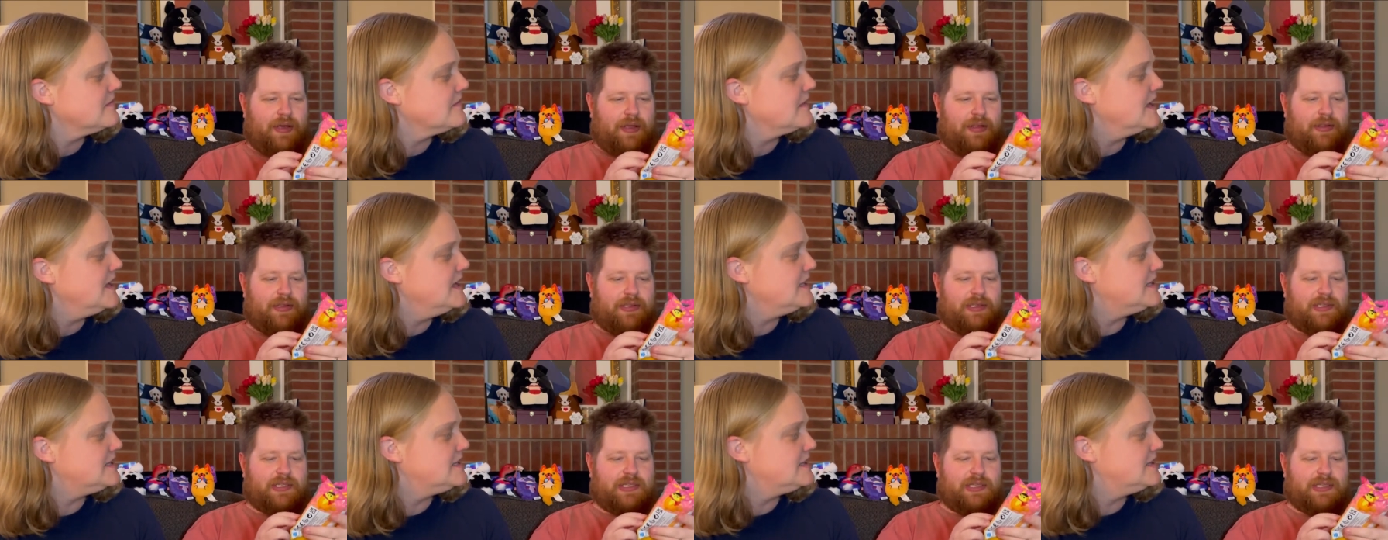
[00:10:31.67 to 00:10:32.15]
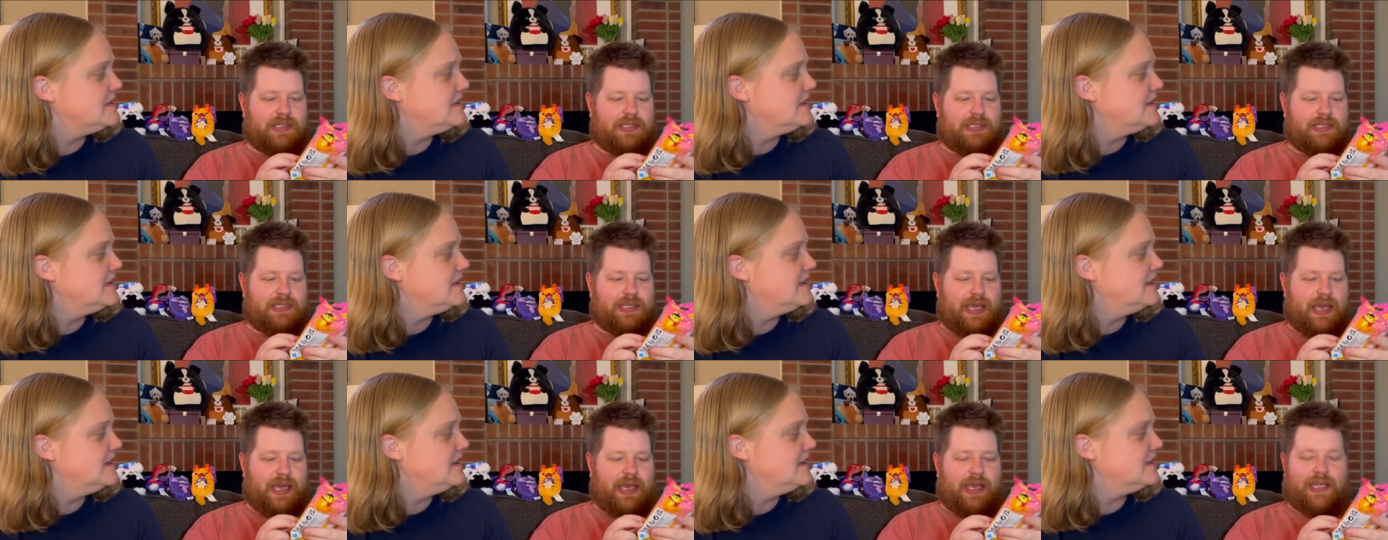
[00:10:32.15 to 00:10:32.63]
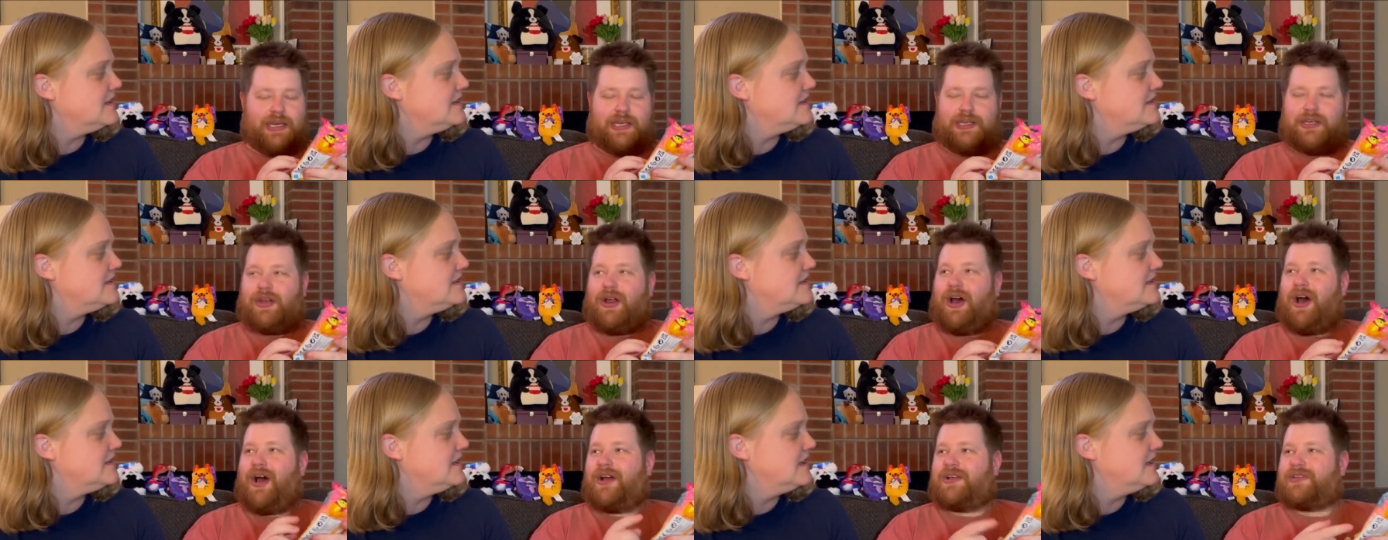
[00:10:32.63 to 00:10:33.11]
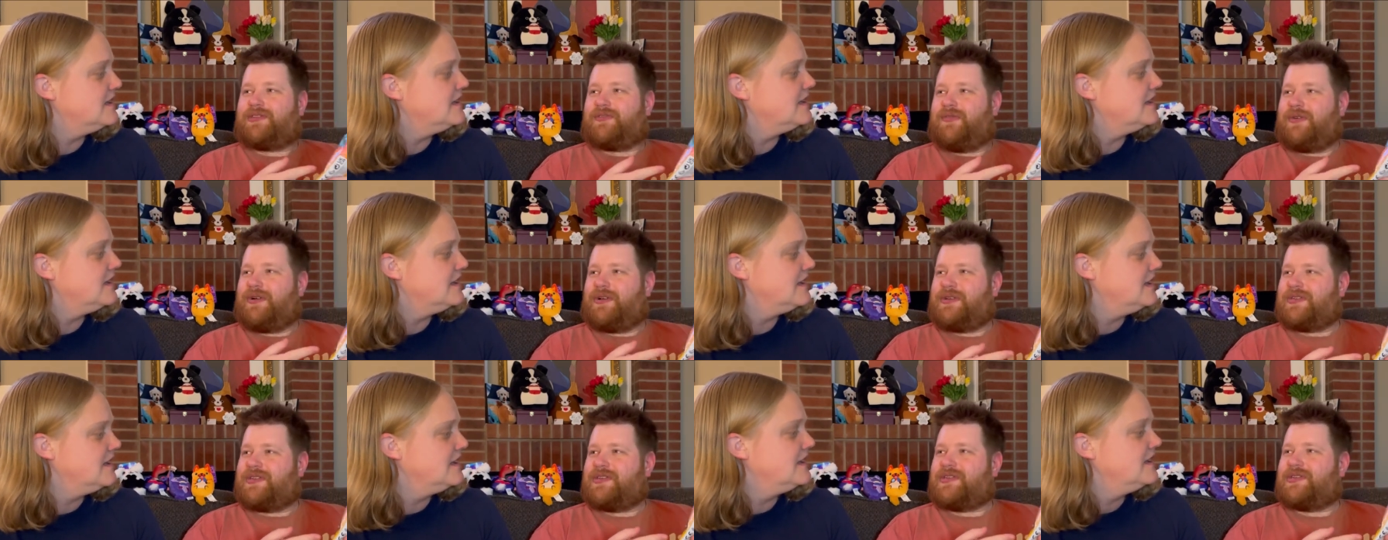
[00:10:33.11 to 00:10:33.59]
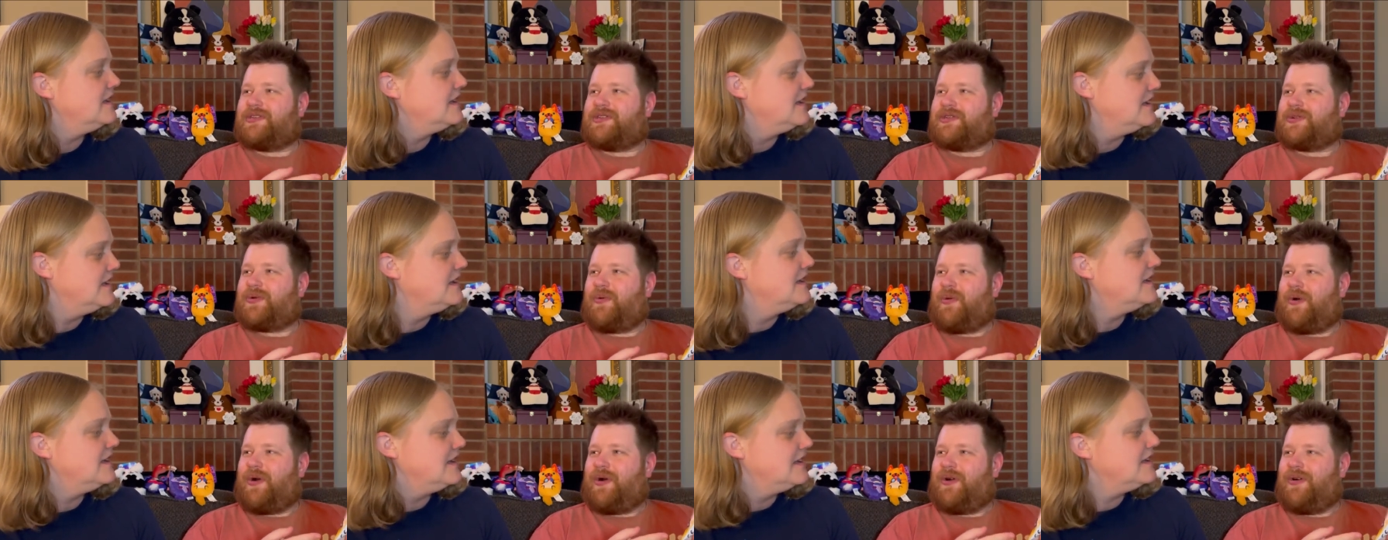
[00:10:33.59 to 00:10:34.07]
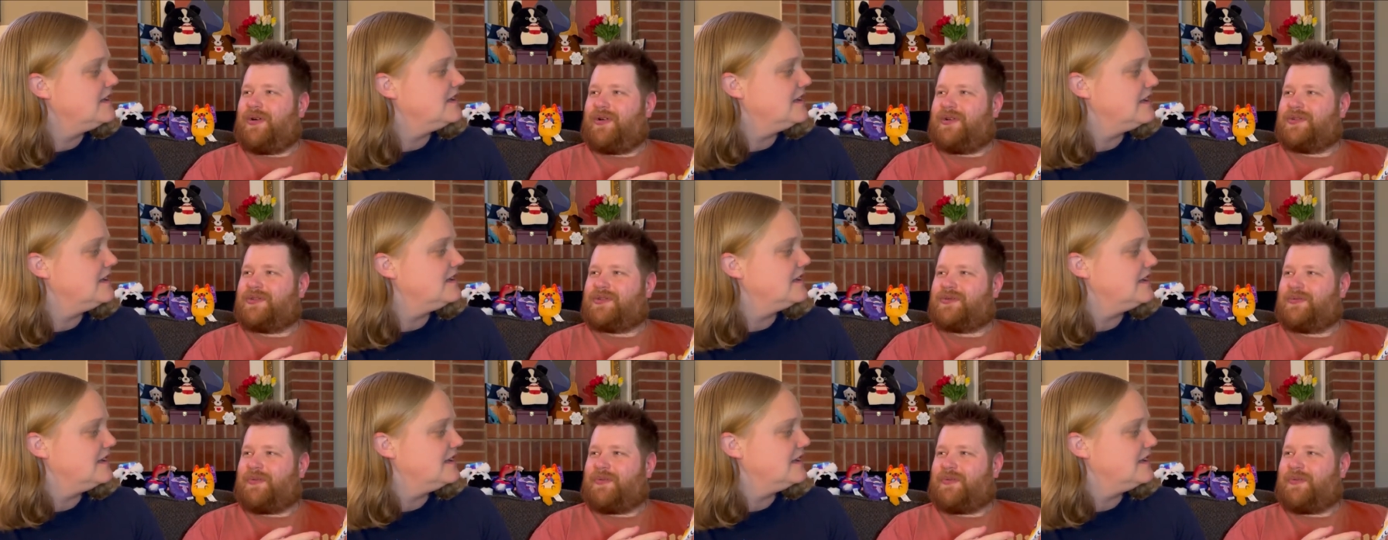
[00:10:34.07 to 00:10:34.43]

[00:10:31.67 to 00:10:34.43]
Speaker 1: It's, this is a dogs versus squirrels